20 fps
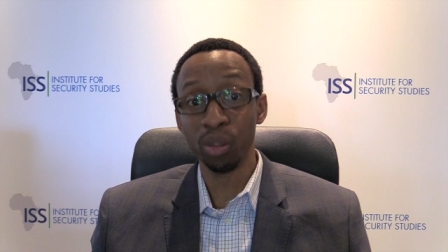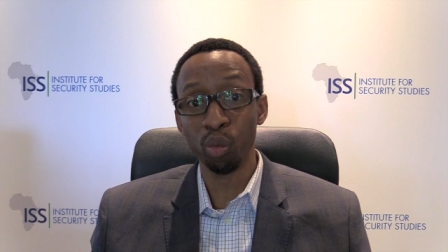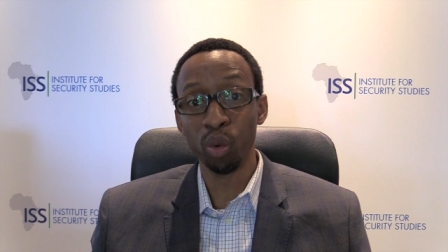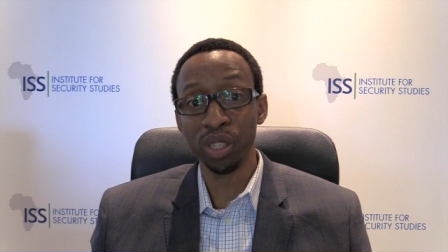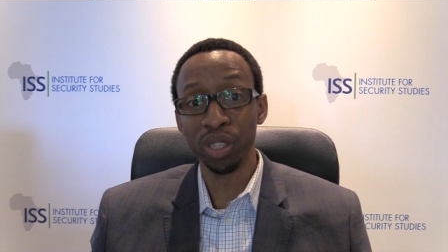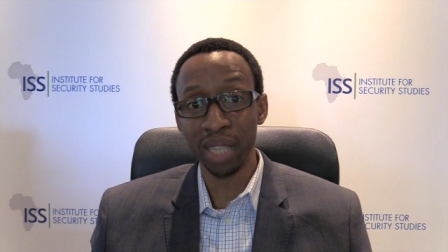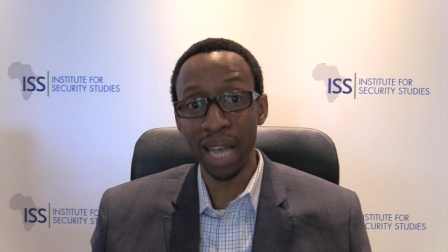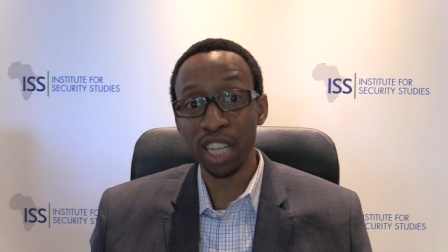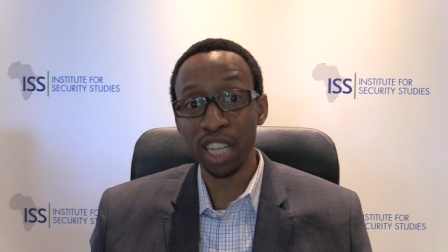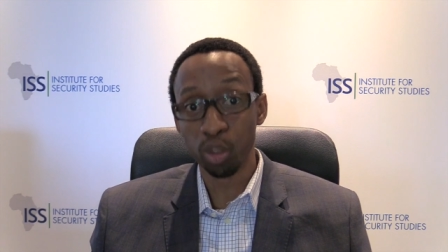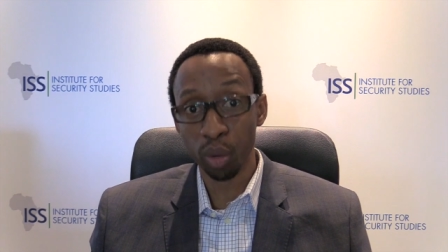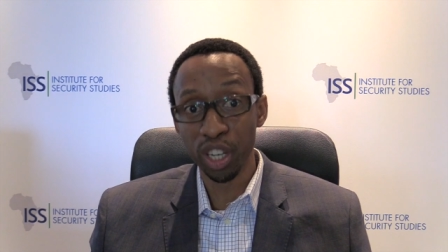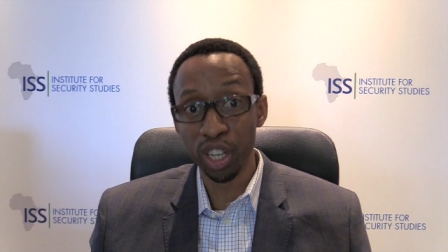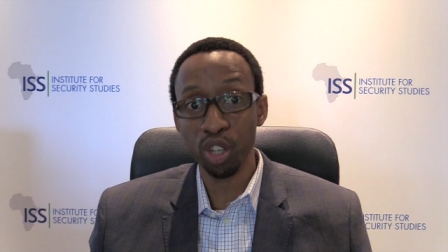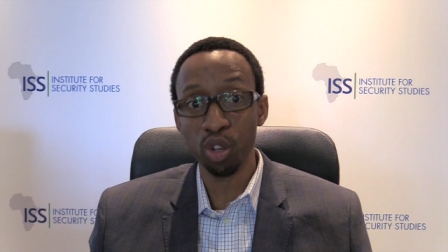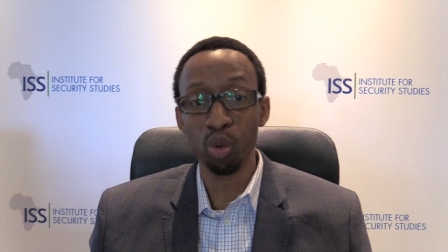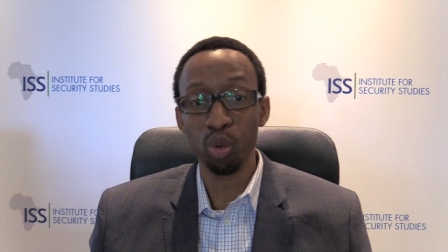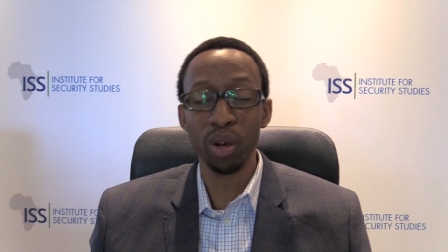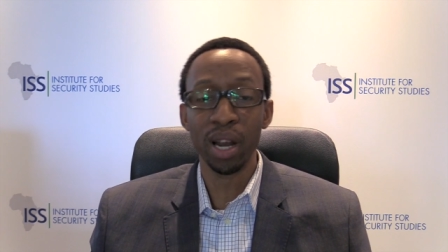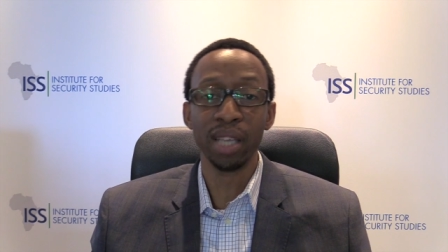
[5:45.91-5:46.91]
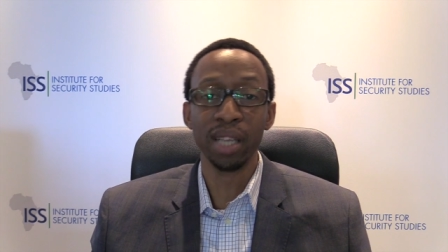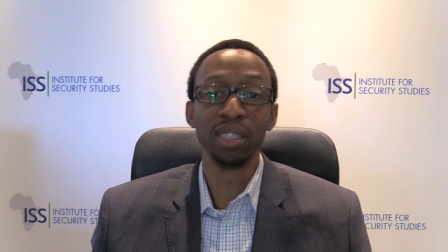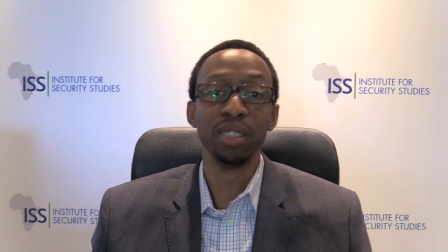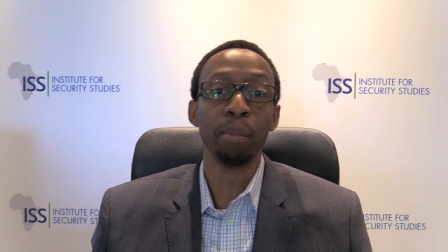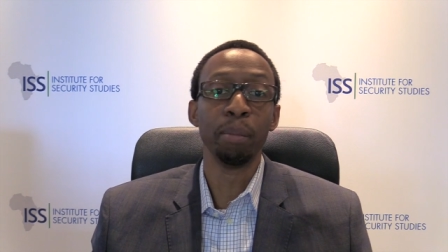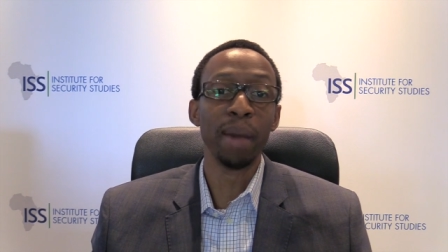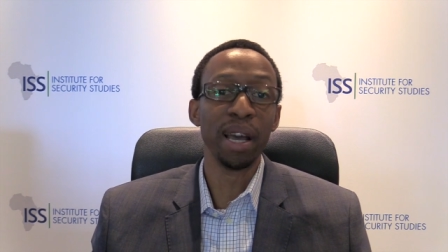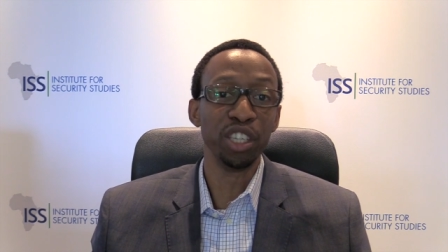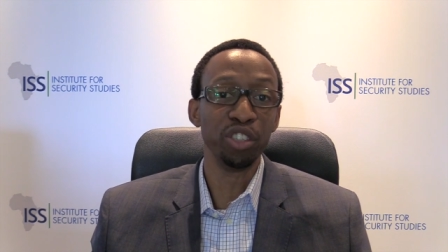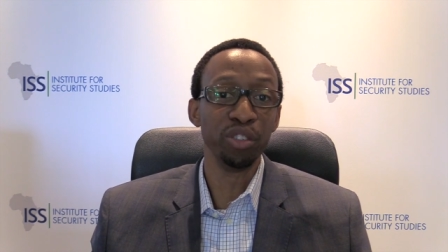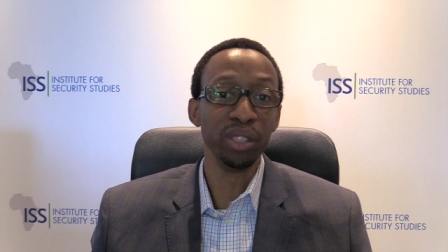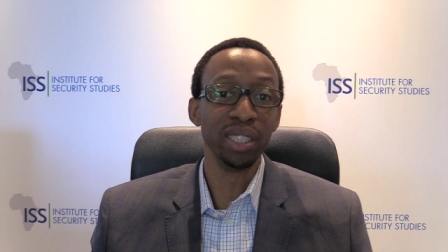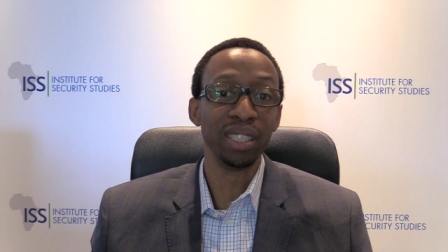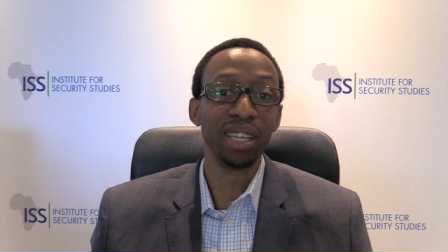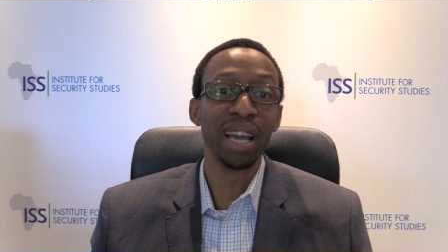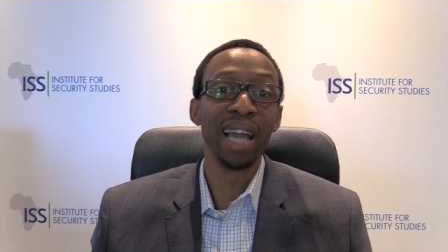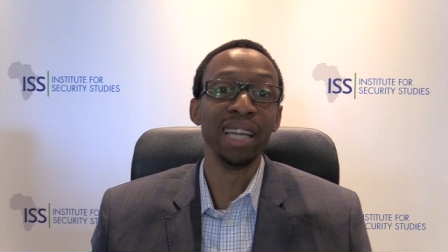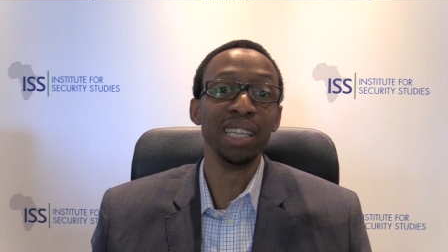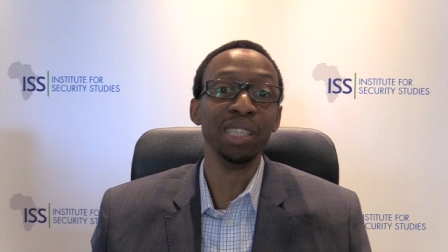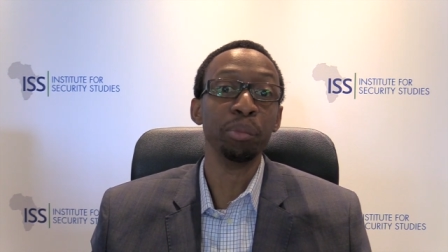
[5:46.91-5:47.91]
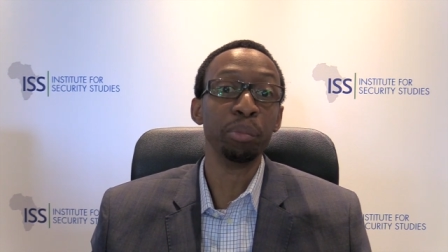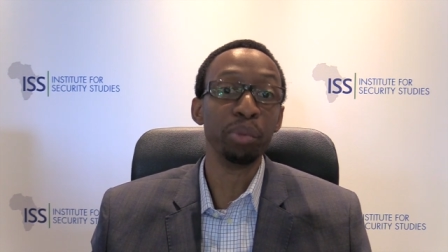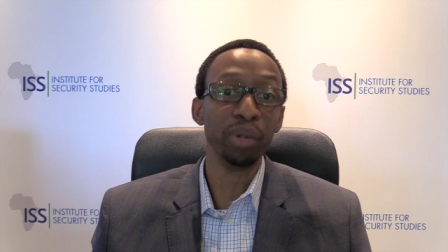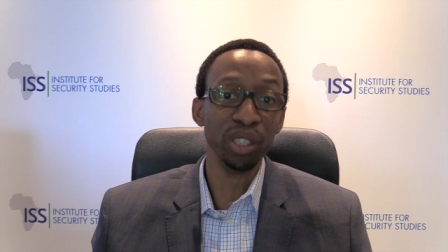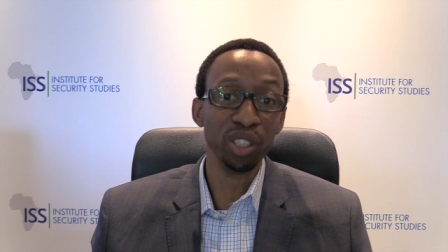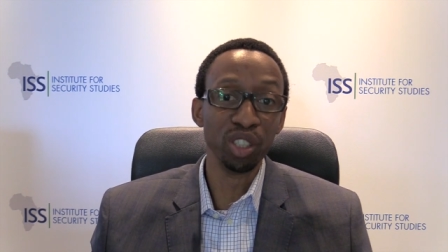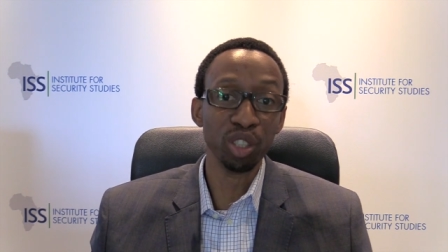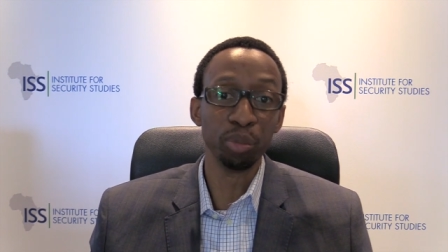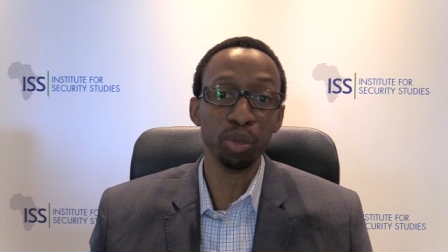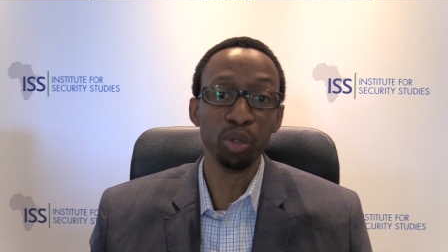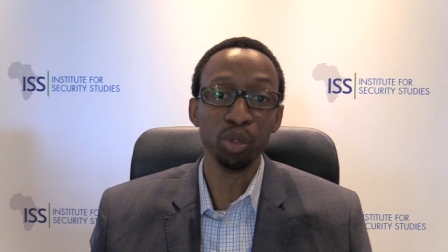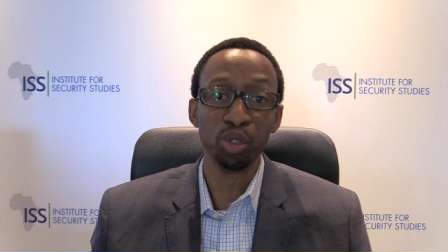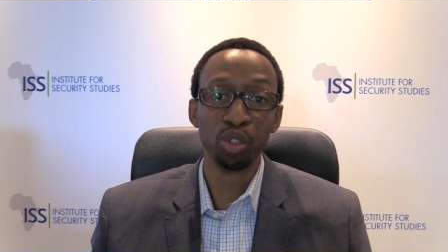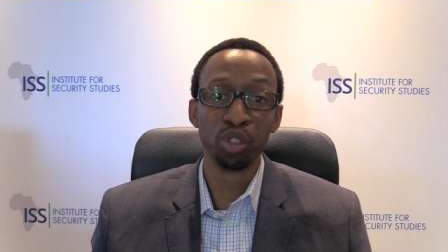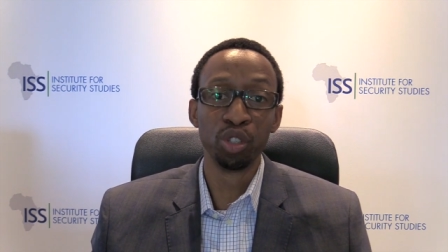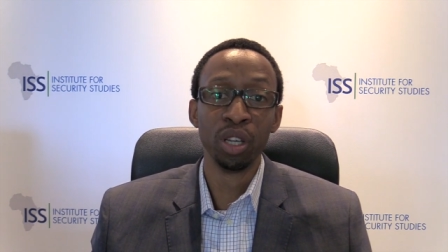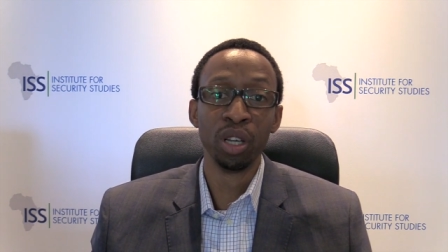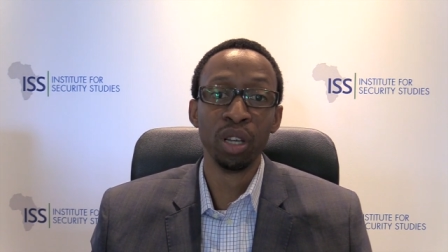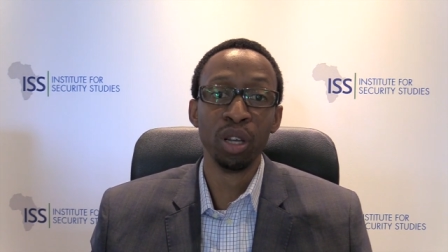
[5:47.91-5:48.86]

what is actually known as the Madrid Guiding Principles